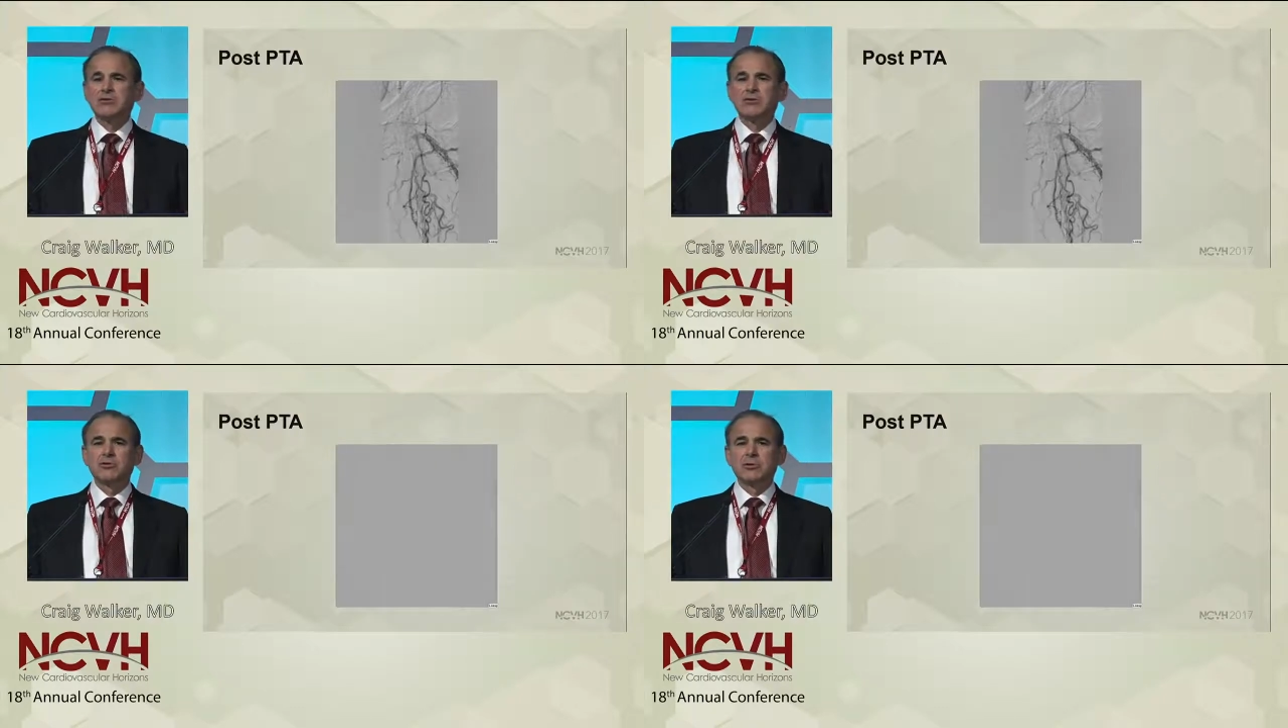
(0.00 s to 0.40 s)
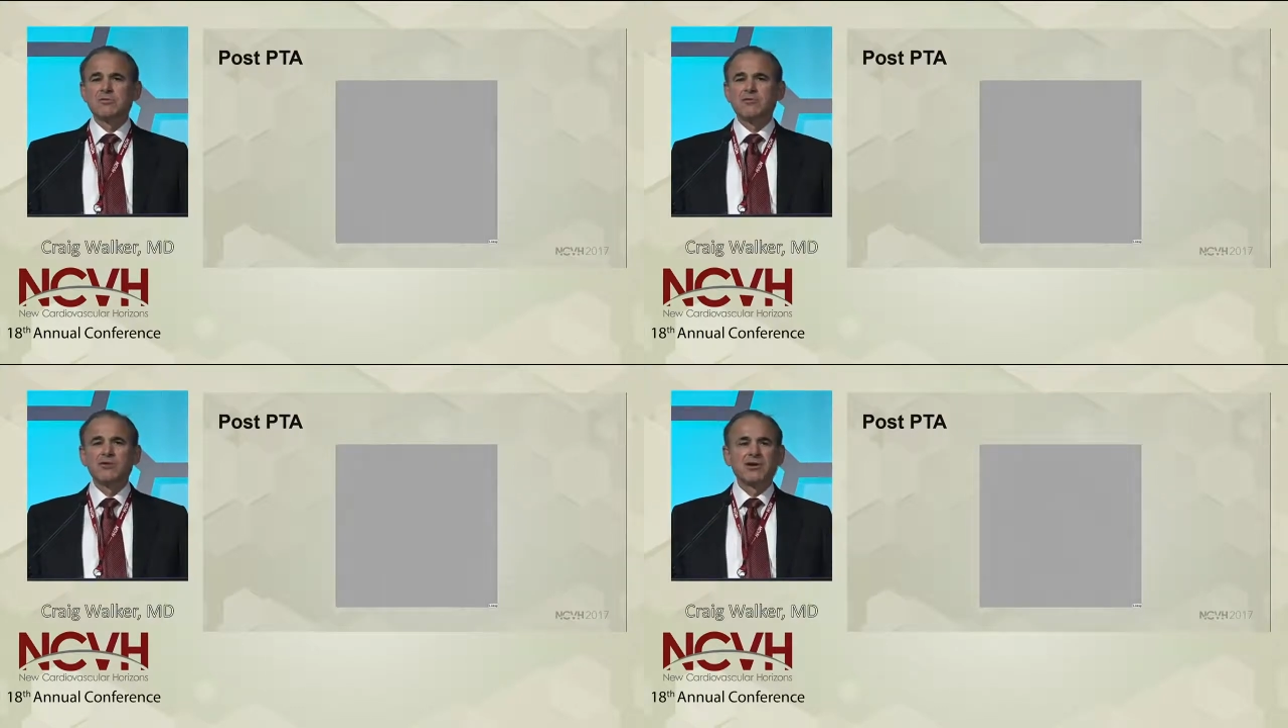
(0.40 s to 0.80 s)
in terms
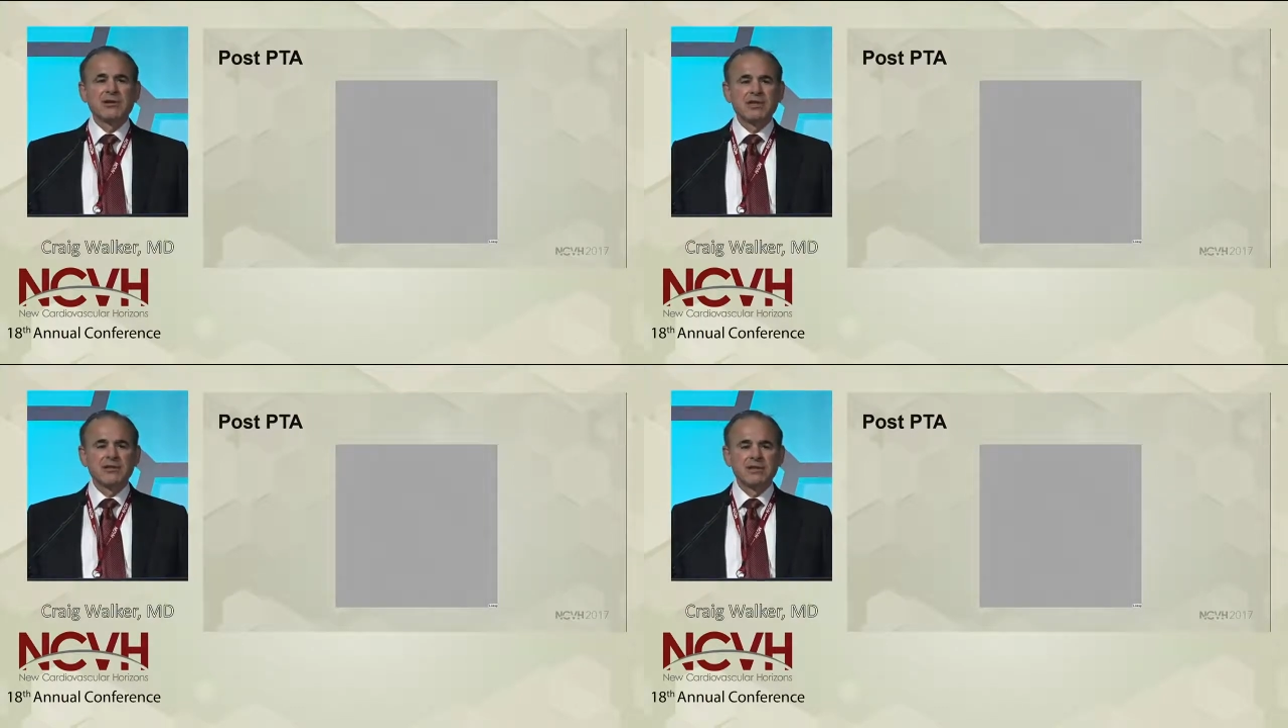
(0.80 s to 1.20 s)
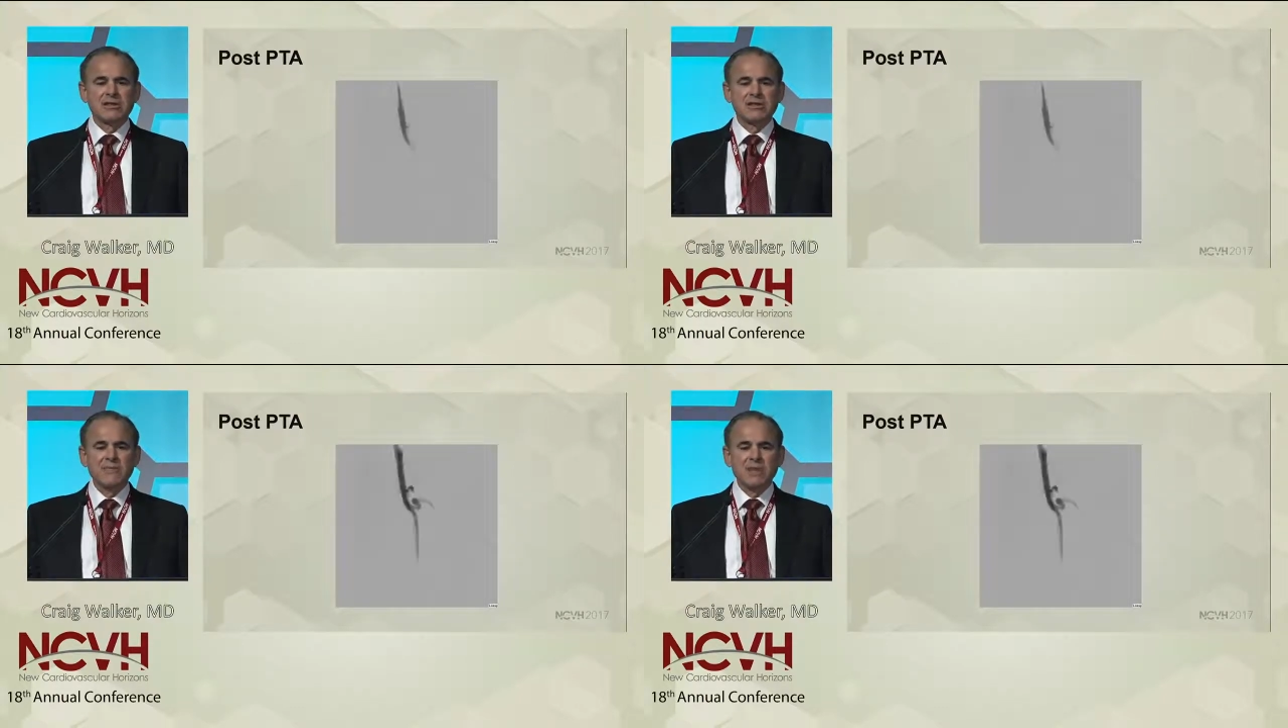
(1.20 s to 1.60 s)
of looking at
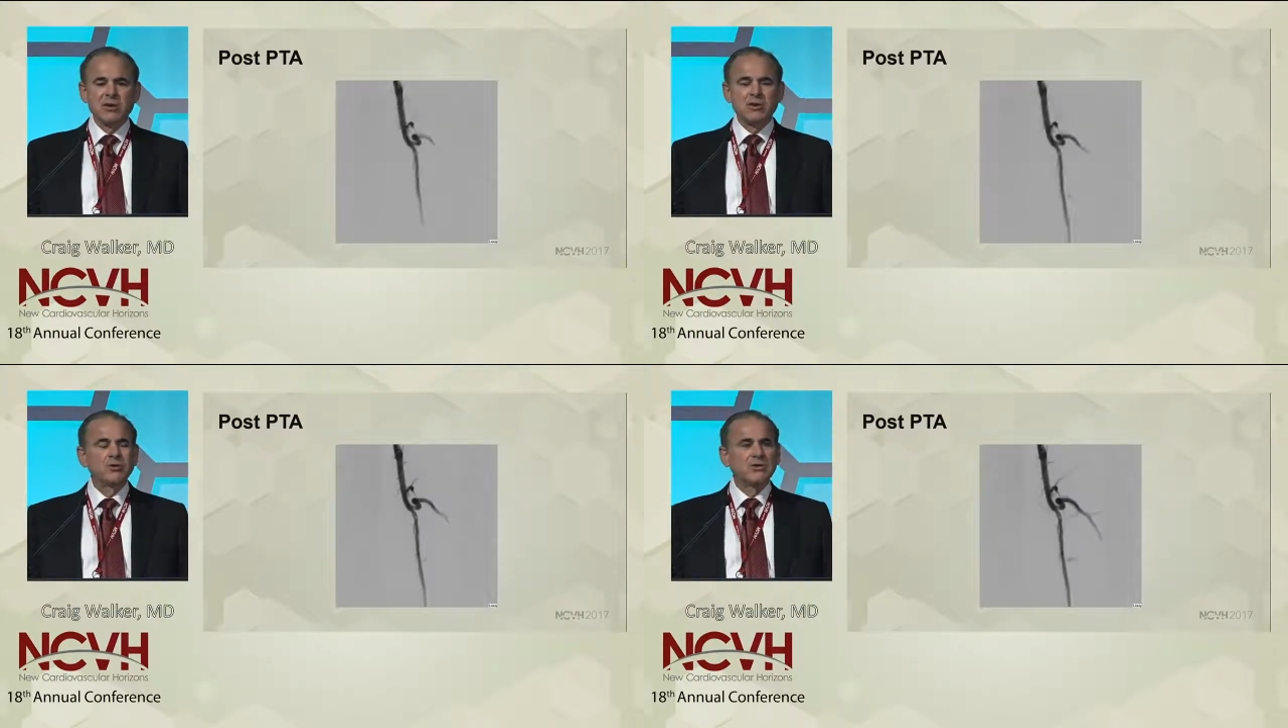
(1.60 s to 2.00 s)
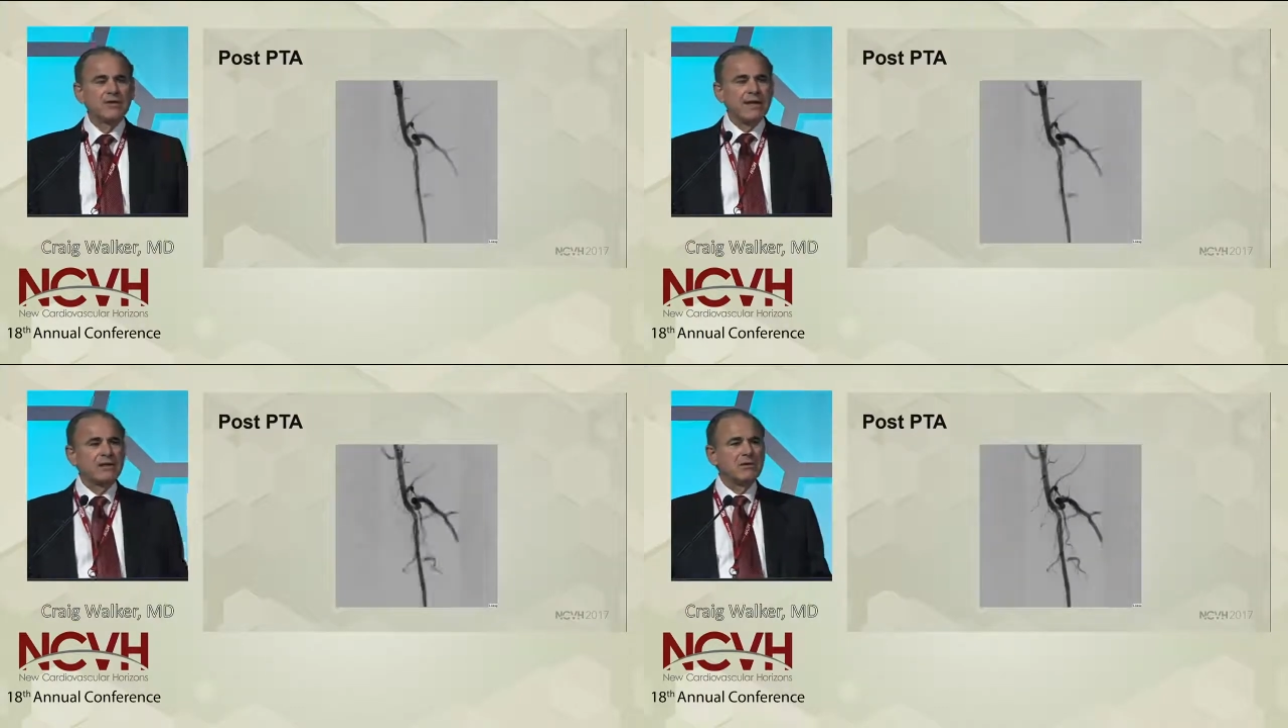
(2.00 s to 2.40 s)
this, Joost
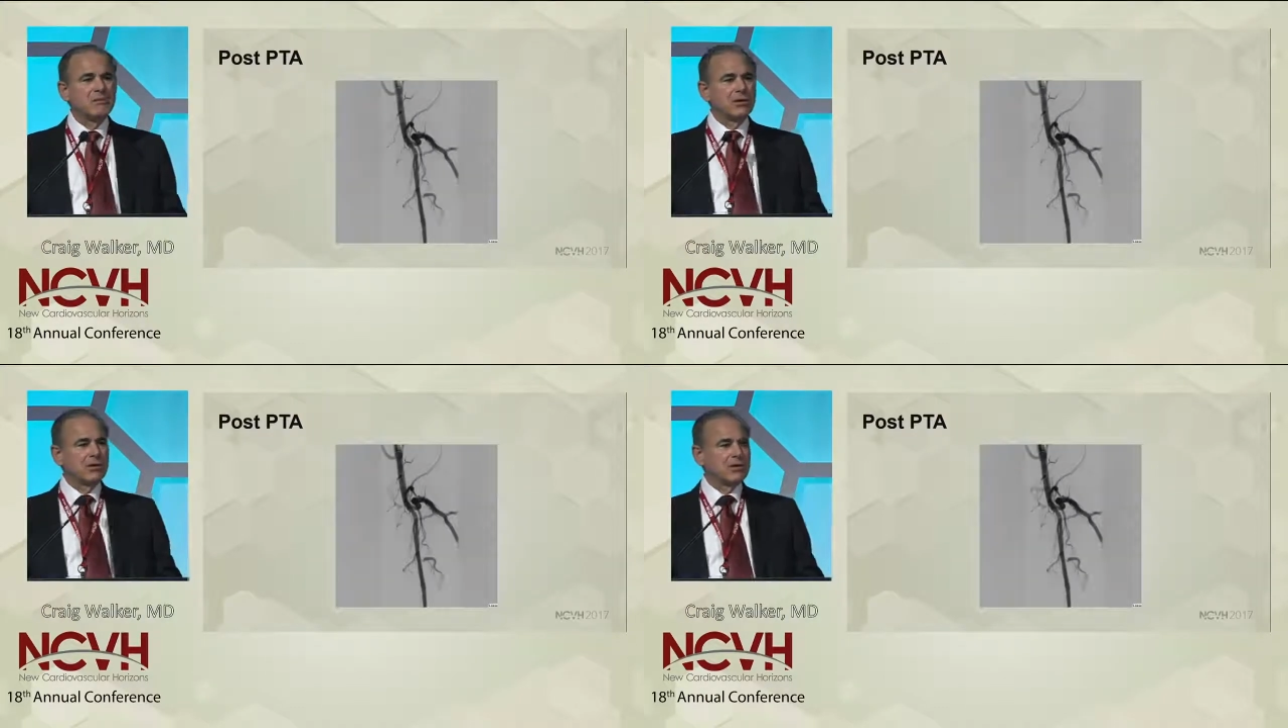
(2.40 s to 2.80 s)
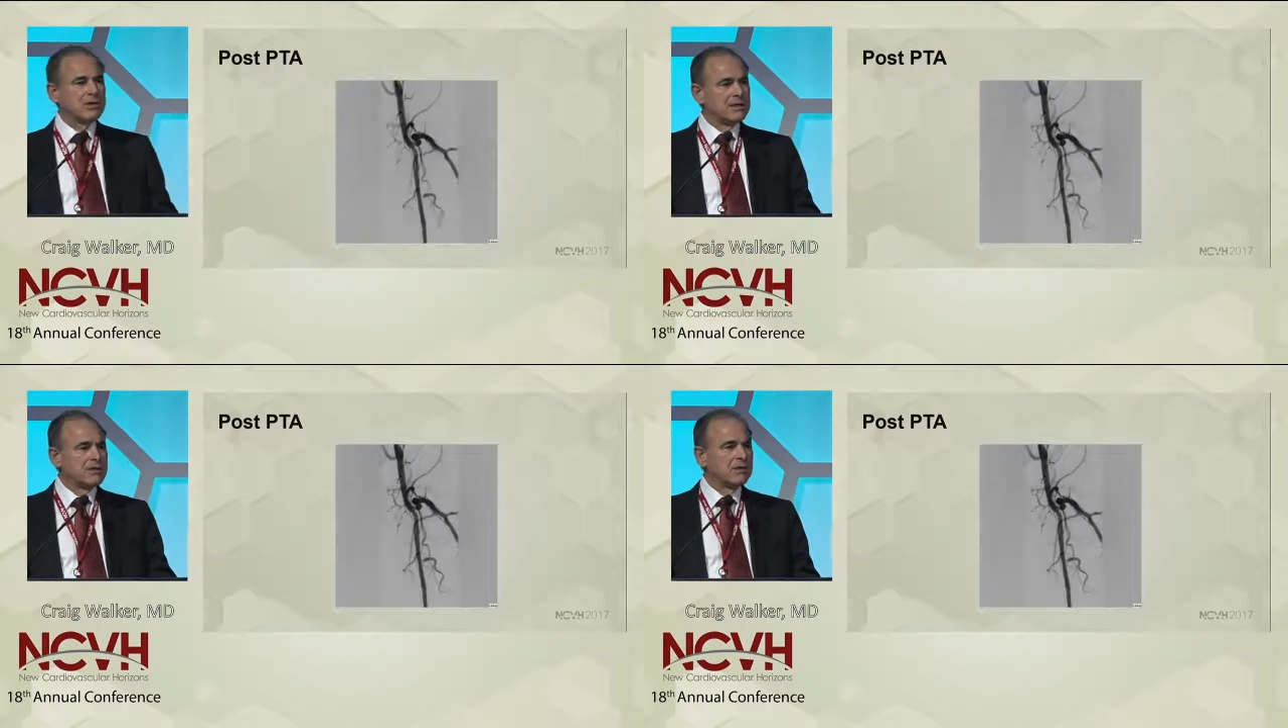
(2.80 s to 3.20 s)
Vandenberg
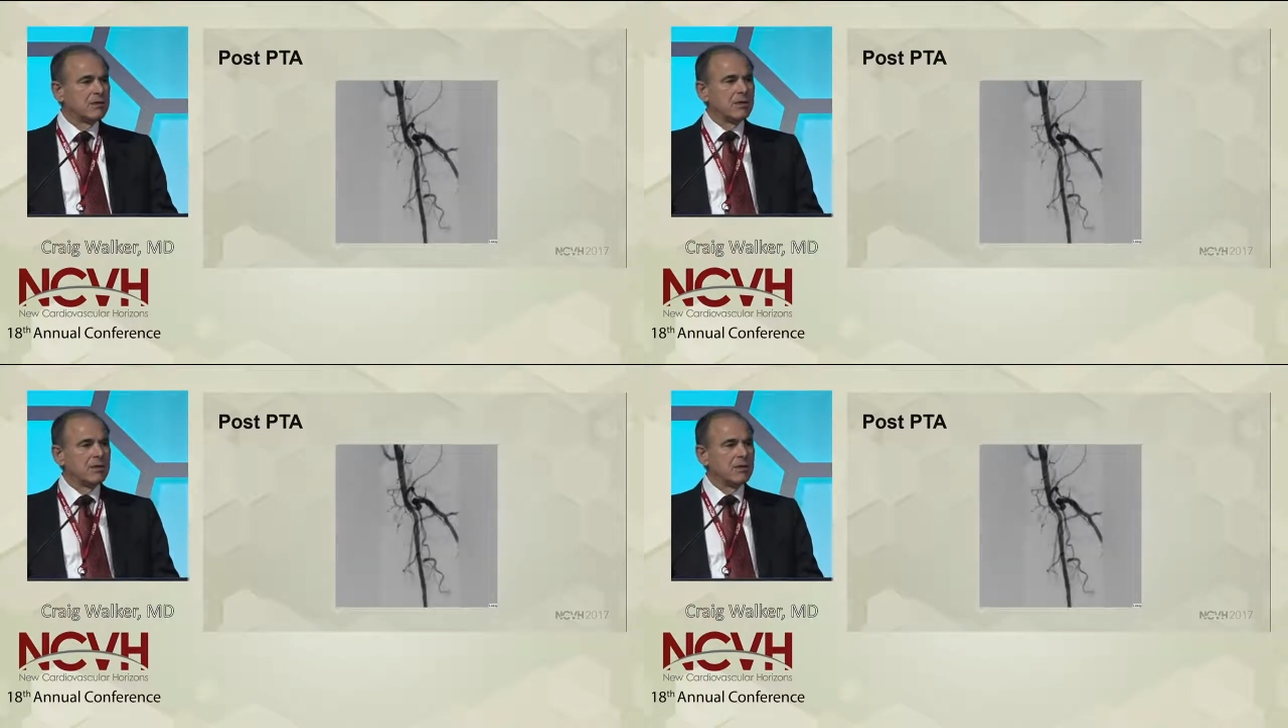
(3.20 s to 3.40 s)
did,